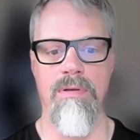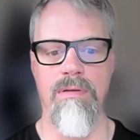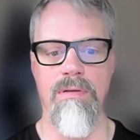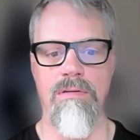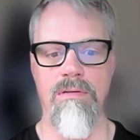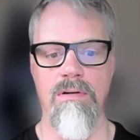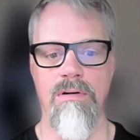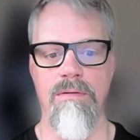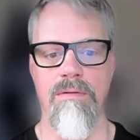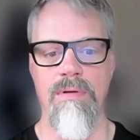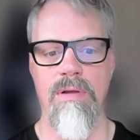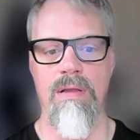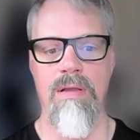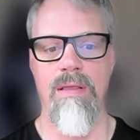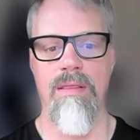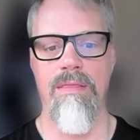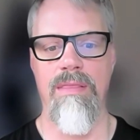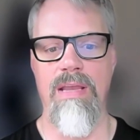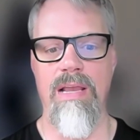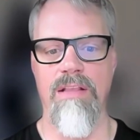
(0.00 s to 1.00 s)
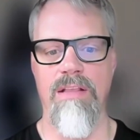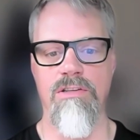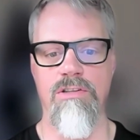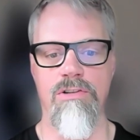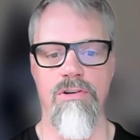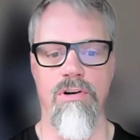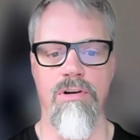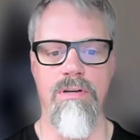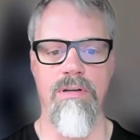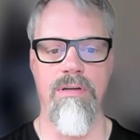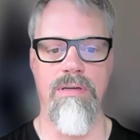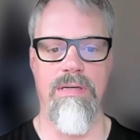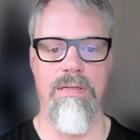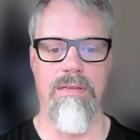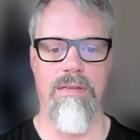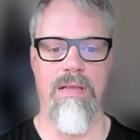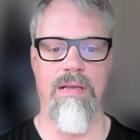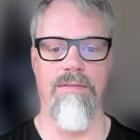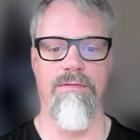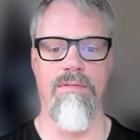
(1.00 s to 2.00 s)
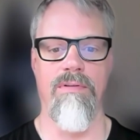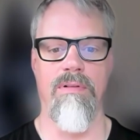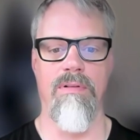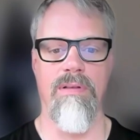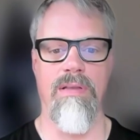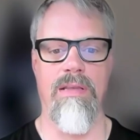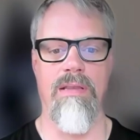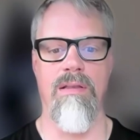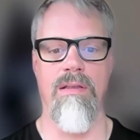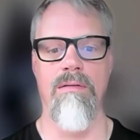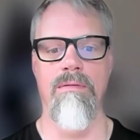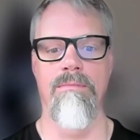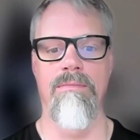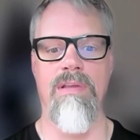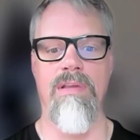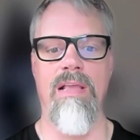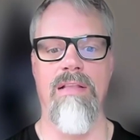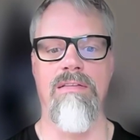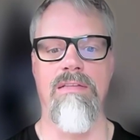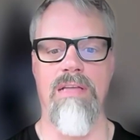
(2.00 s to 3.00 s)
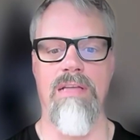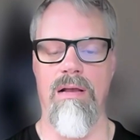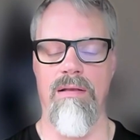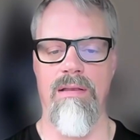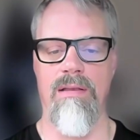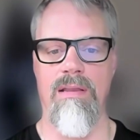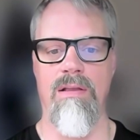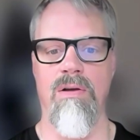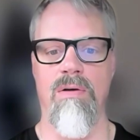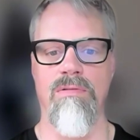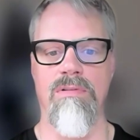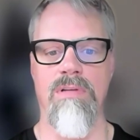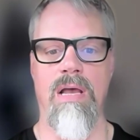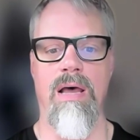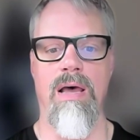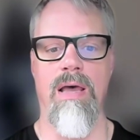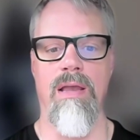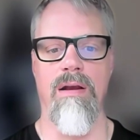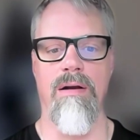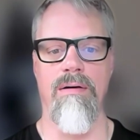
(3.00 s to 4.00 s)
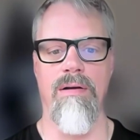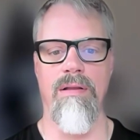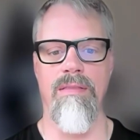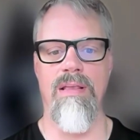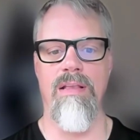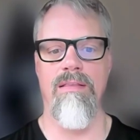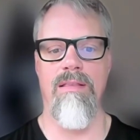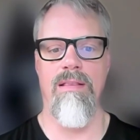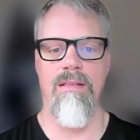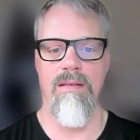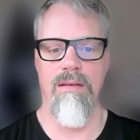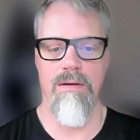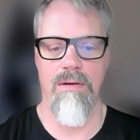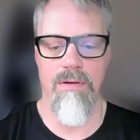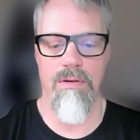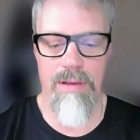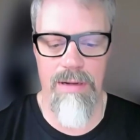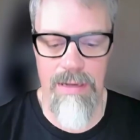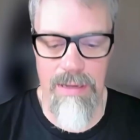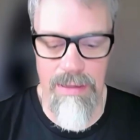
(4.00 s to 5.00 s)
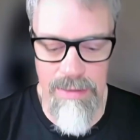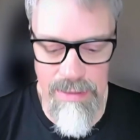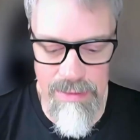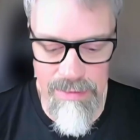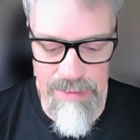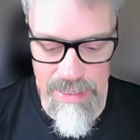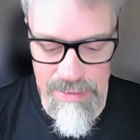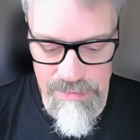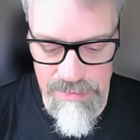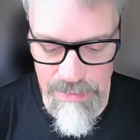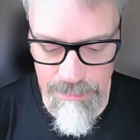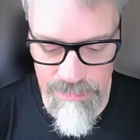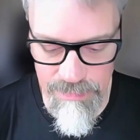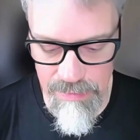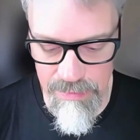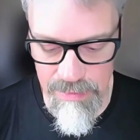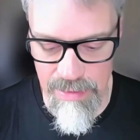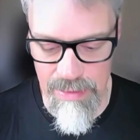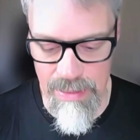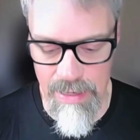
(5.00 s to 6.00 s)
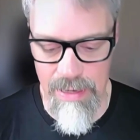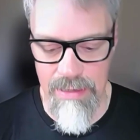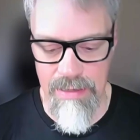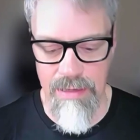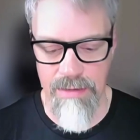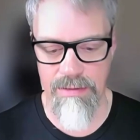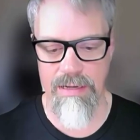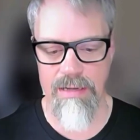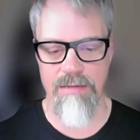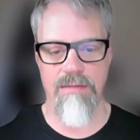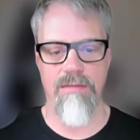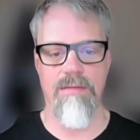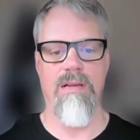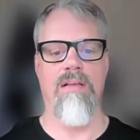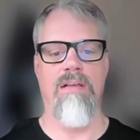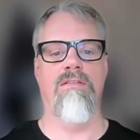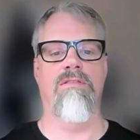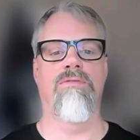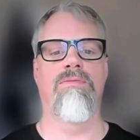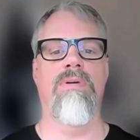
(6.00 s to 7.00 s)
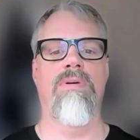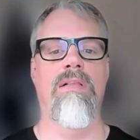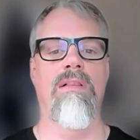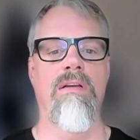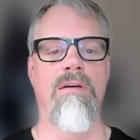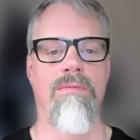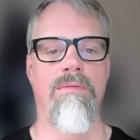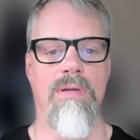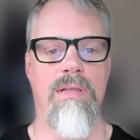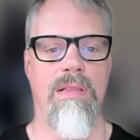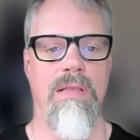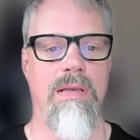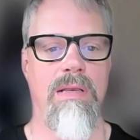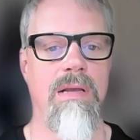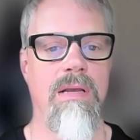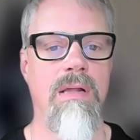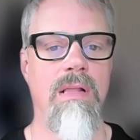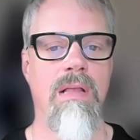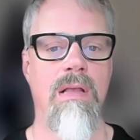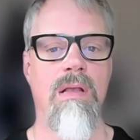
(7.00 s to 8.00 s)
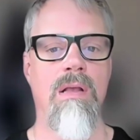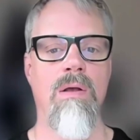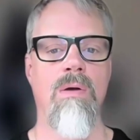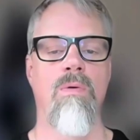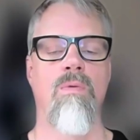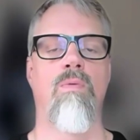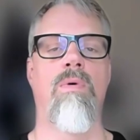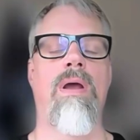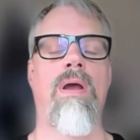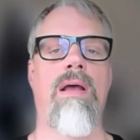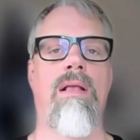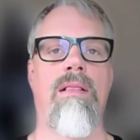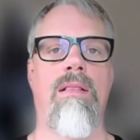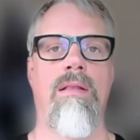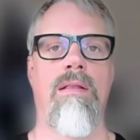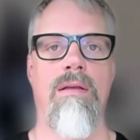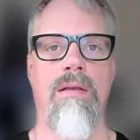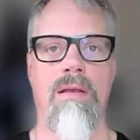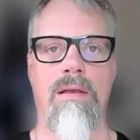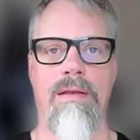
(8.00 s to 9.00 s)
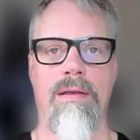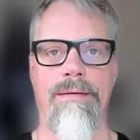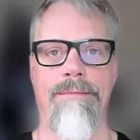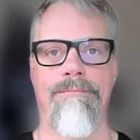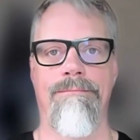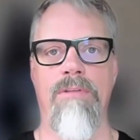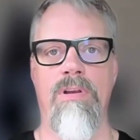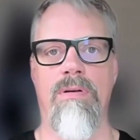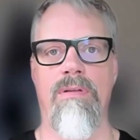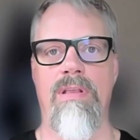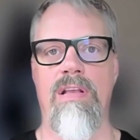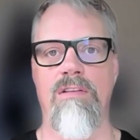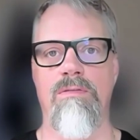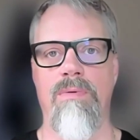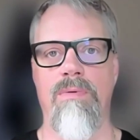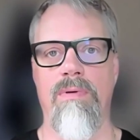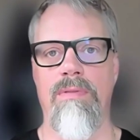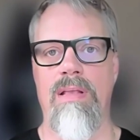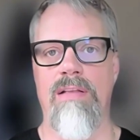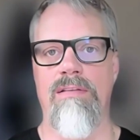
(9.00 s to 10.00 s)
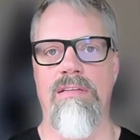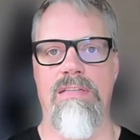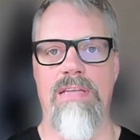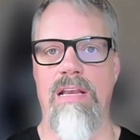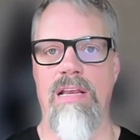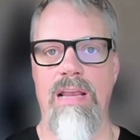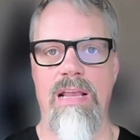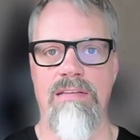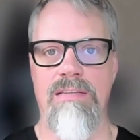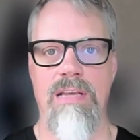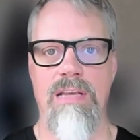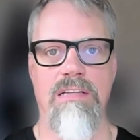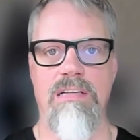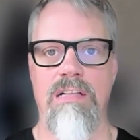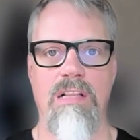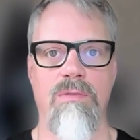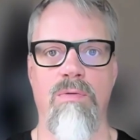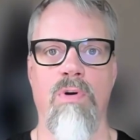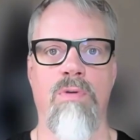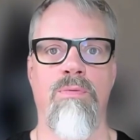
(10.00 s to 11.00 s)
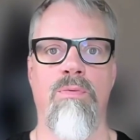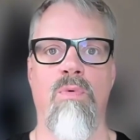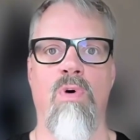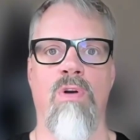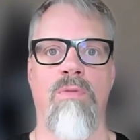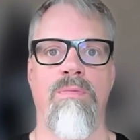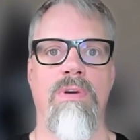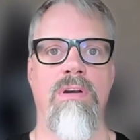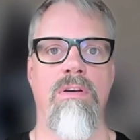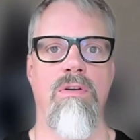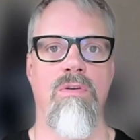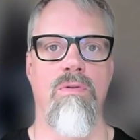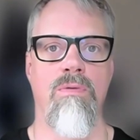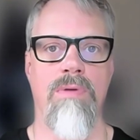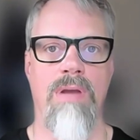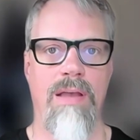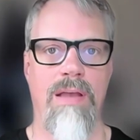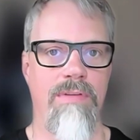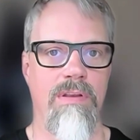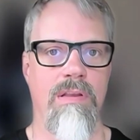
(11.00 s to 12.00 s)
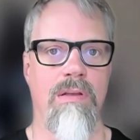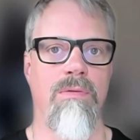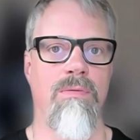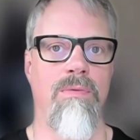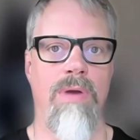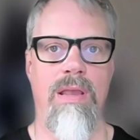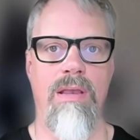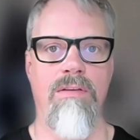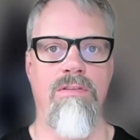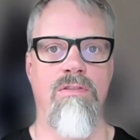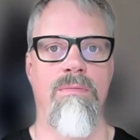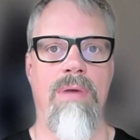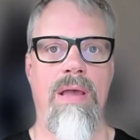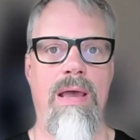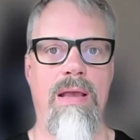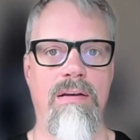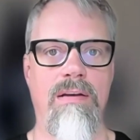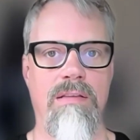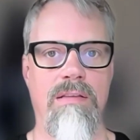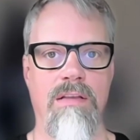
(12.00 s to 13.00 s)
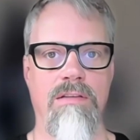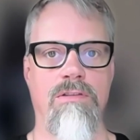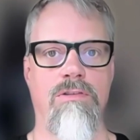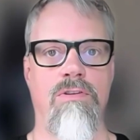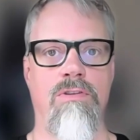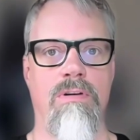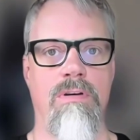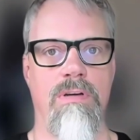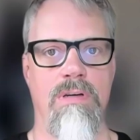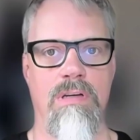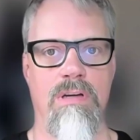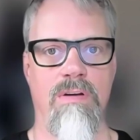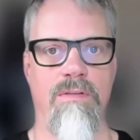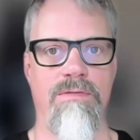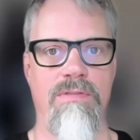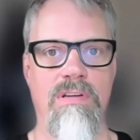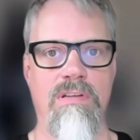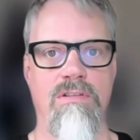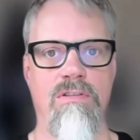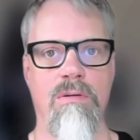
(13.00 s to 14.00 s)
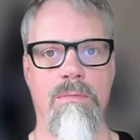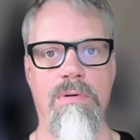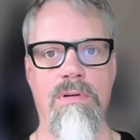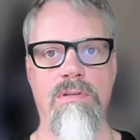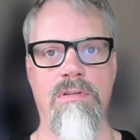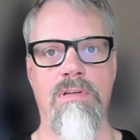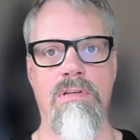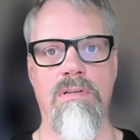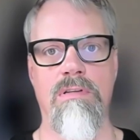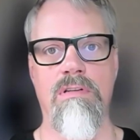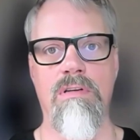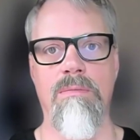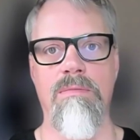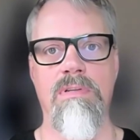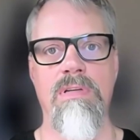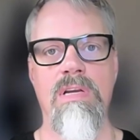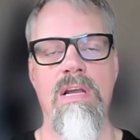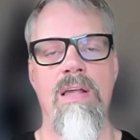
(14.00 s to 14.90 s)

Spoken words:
Sort of the uncertainty level goes higher, and I think that's something that Akka does really, really well. That's essentially what we do, having a way to manage the uncertainty of distributed systems.